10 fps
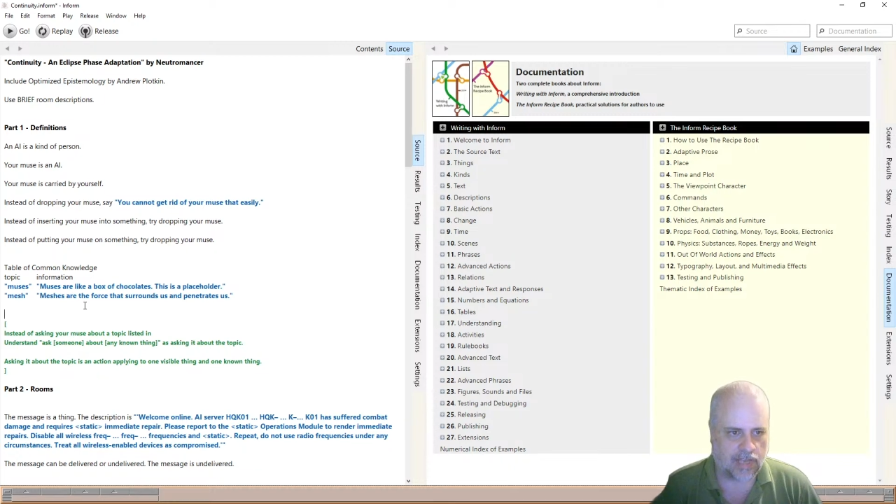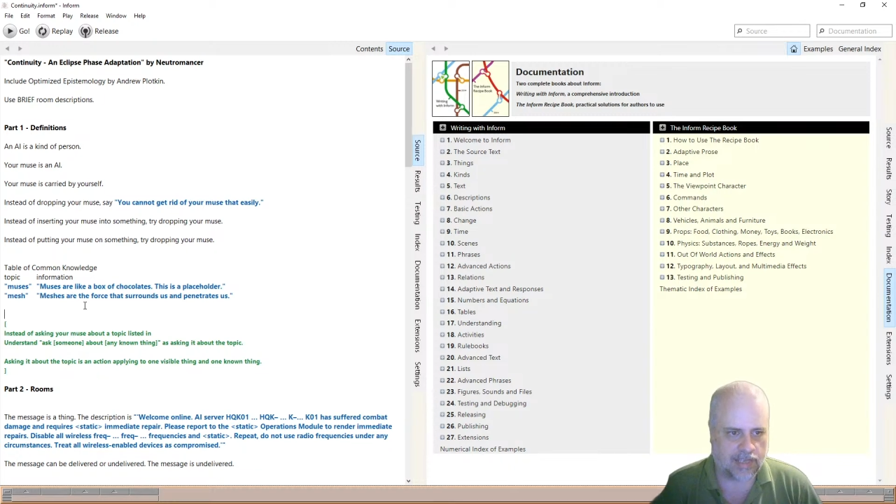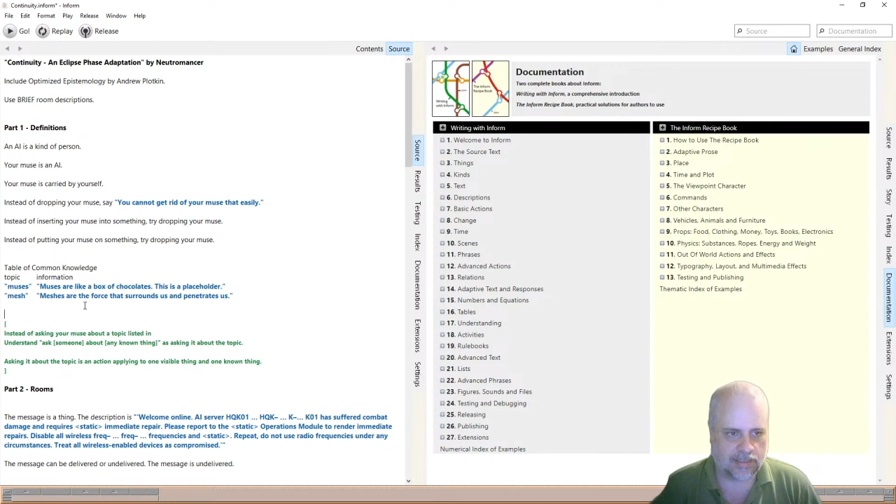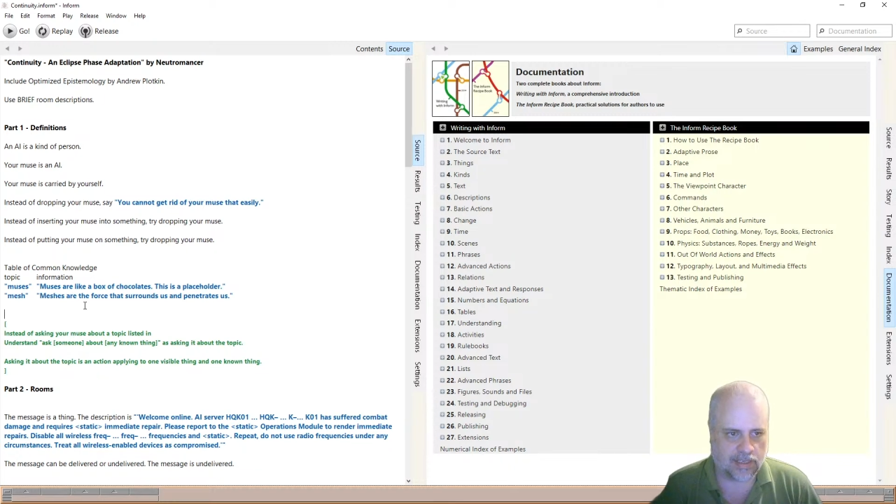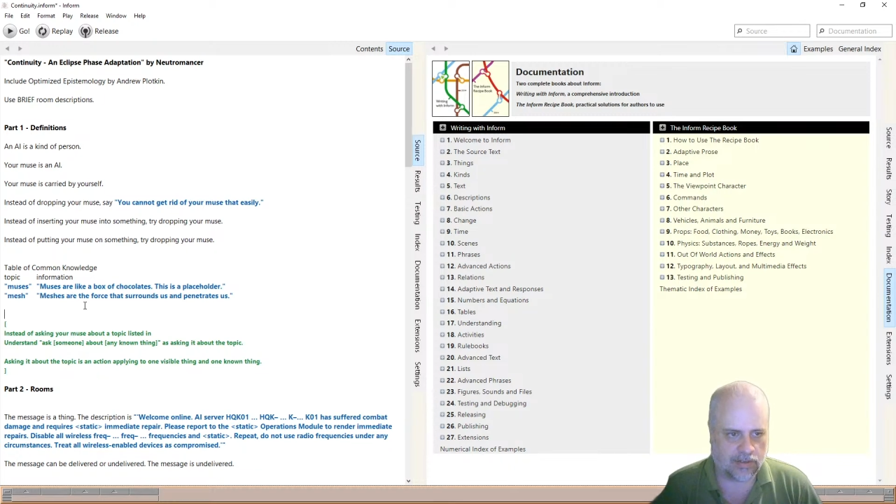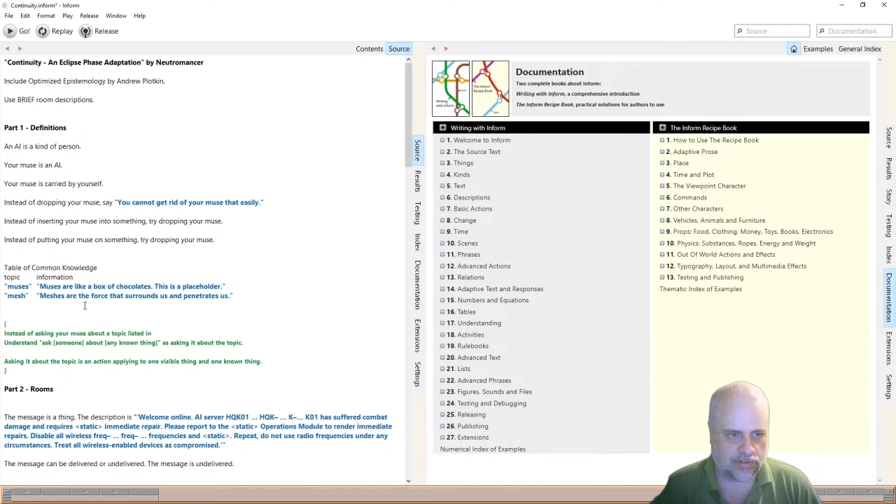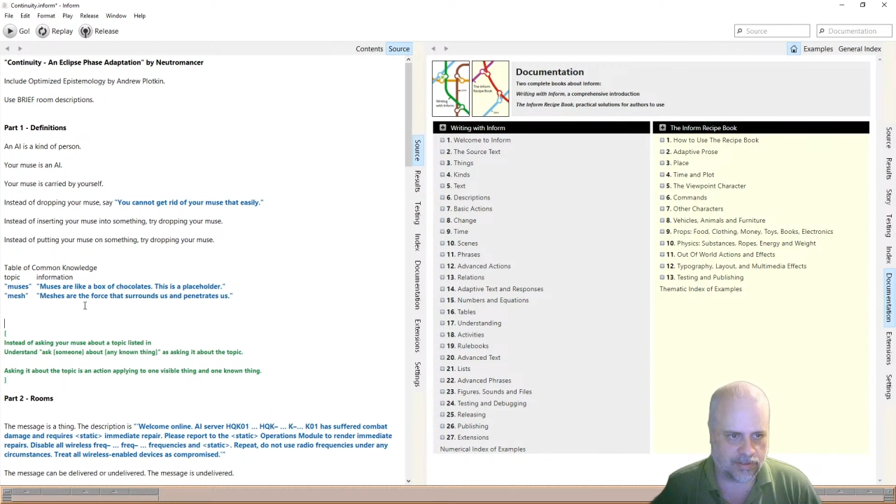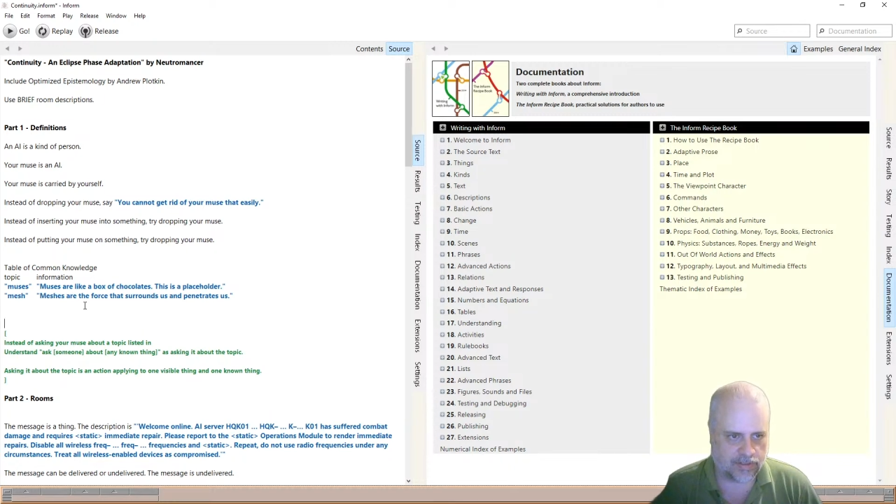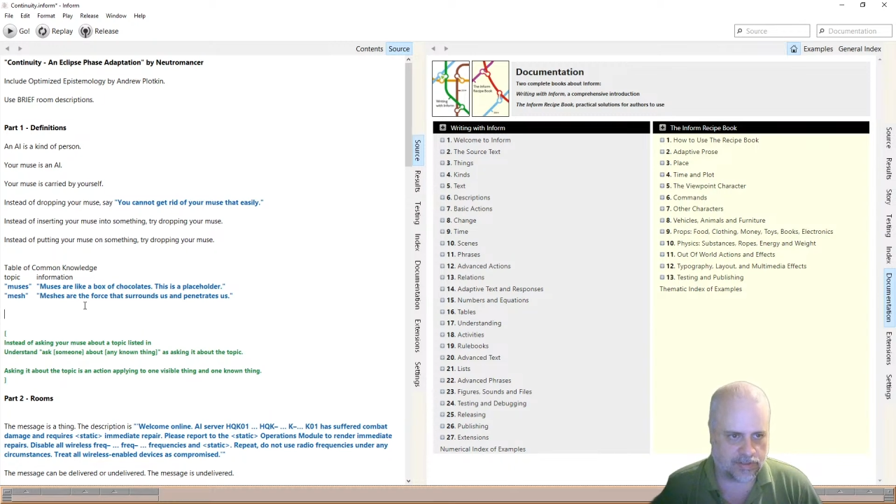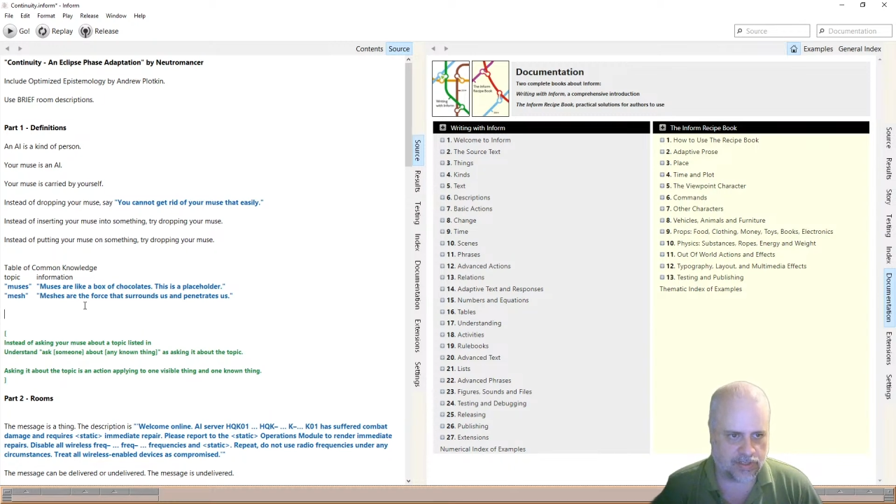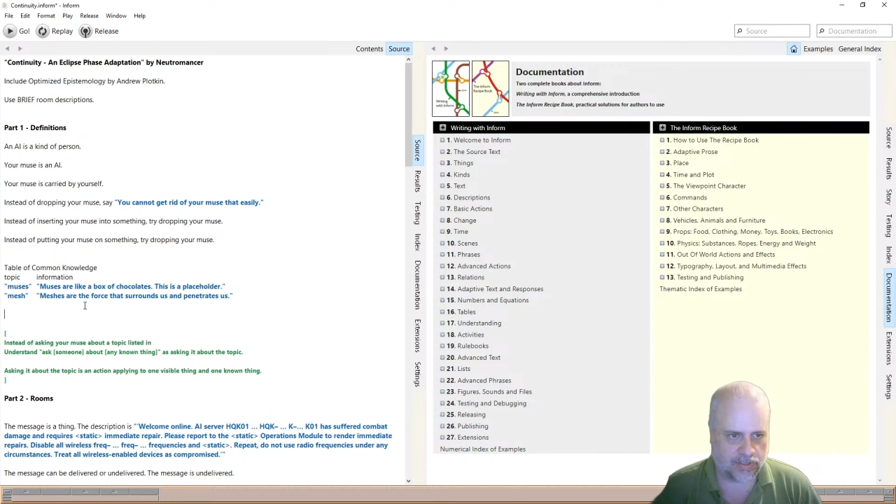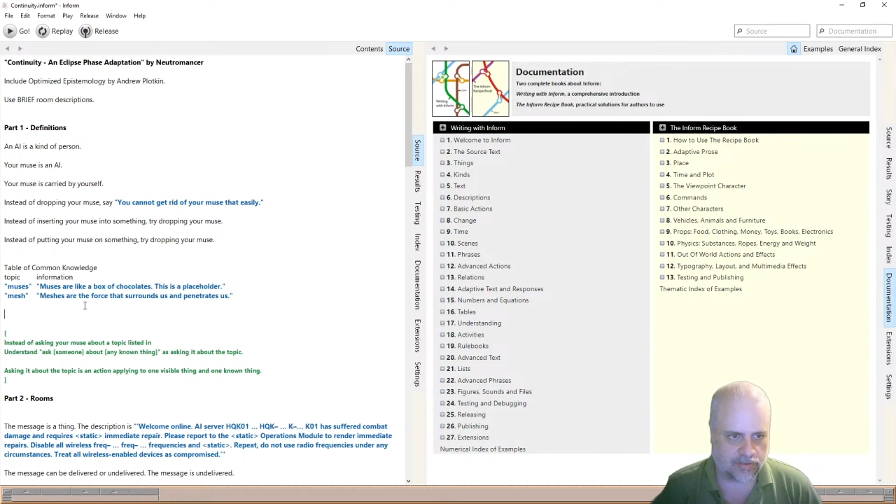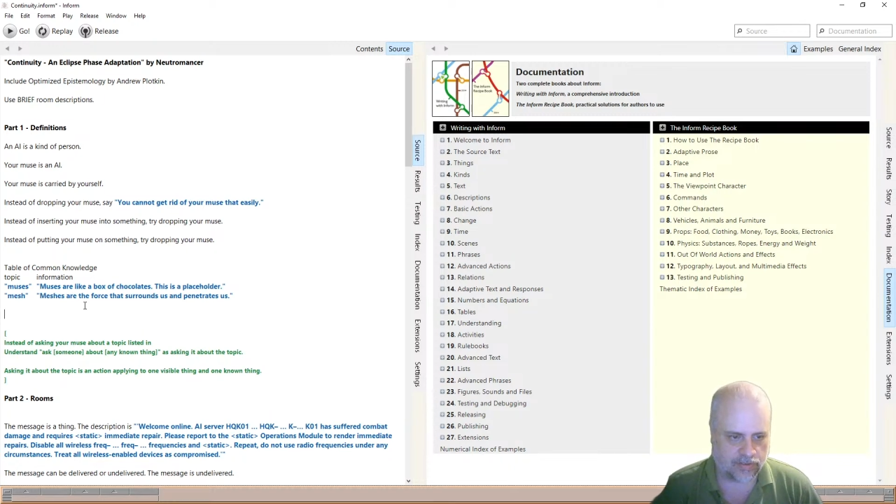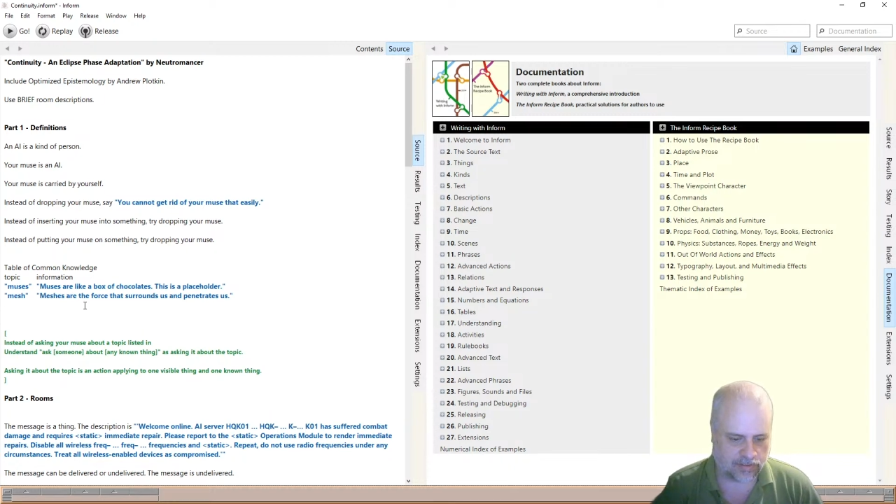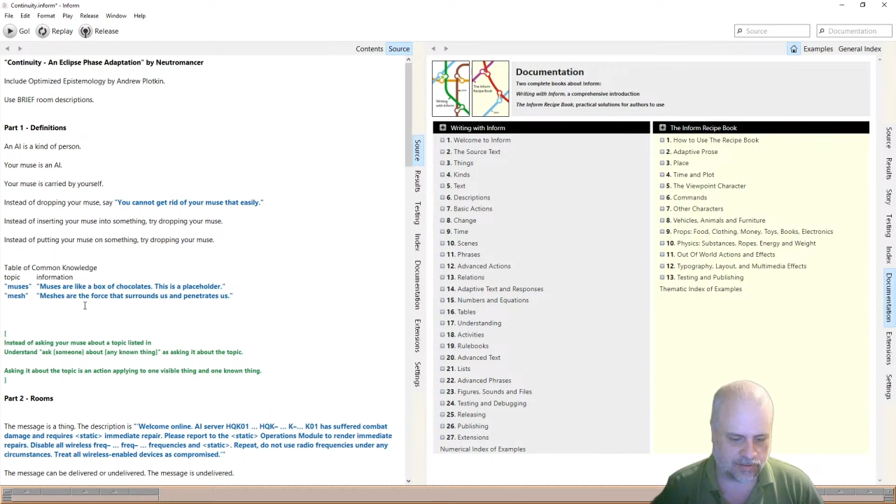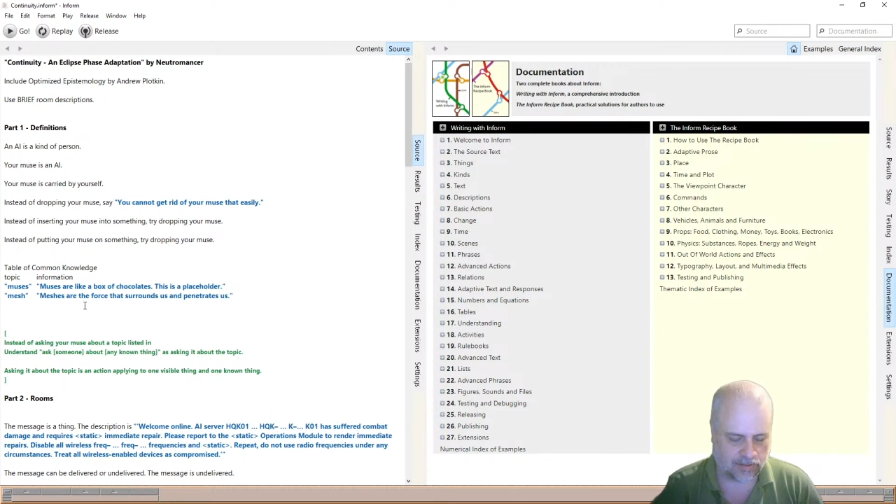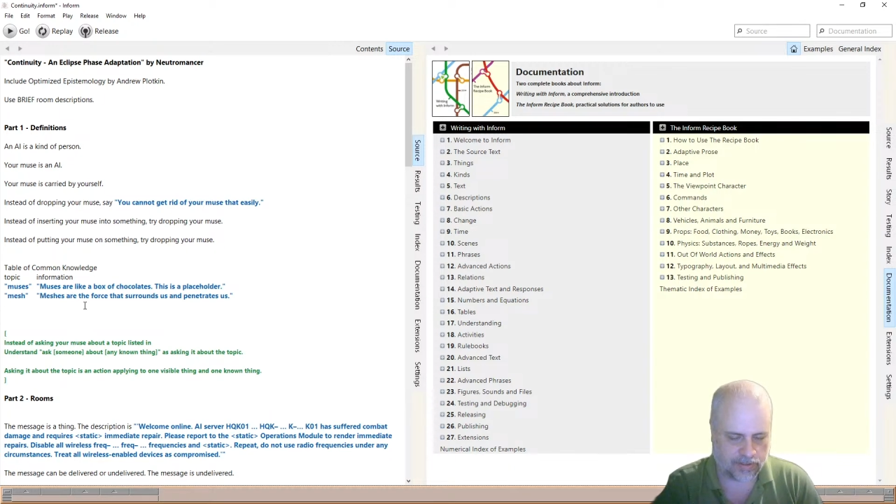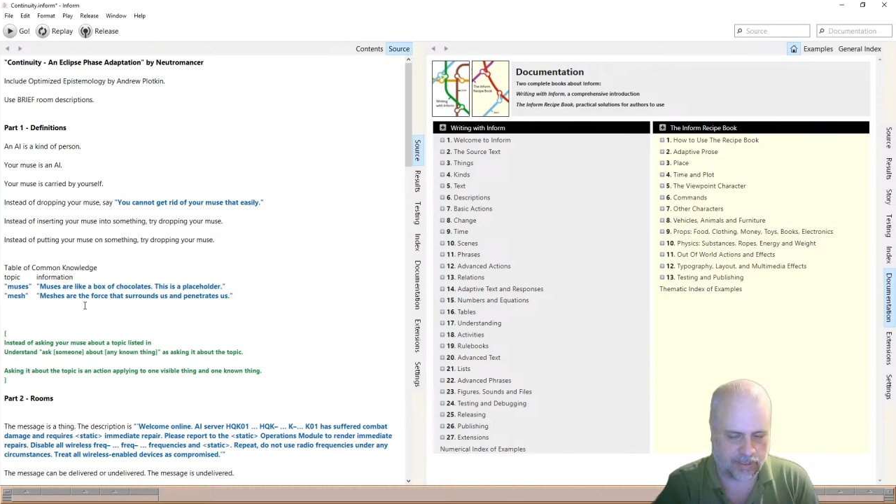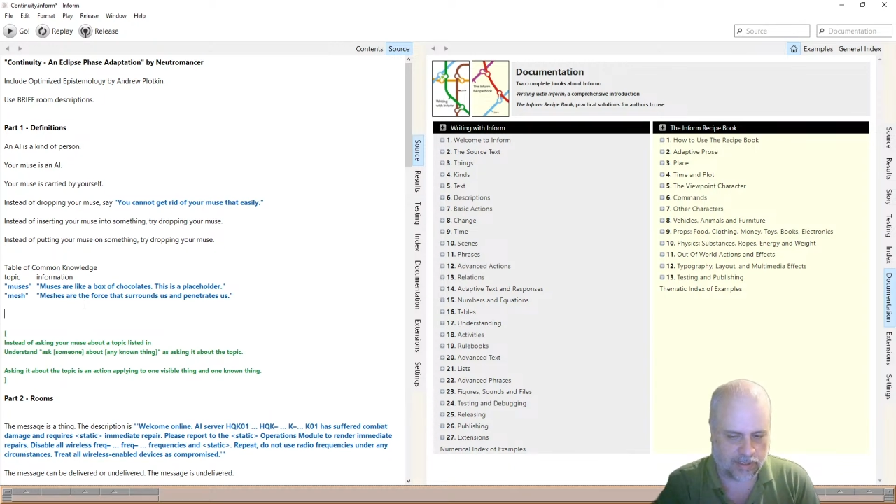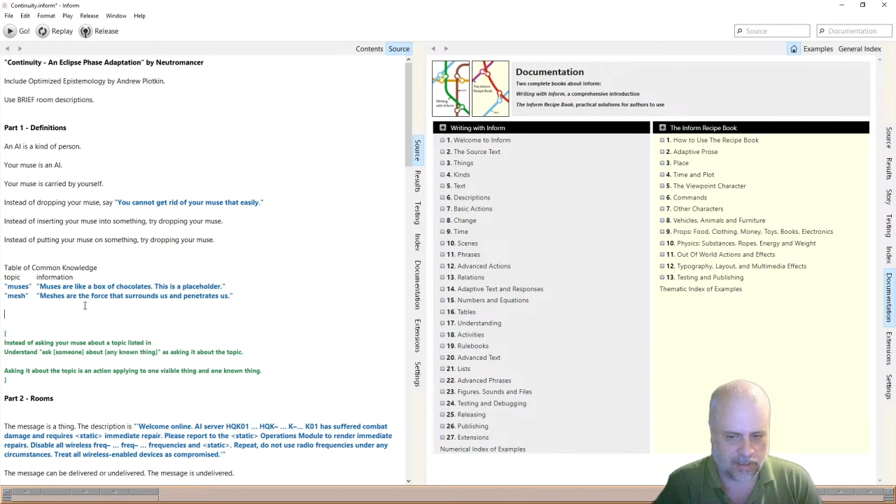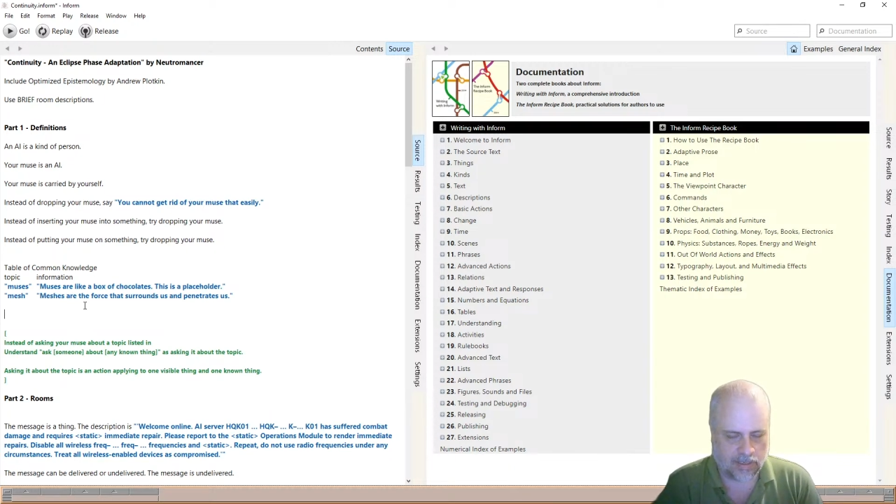asking or searching or consulting.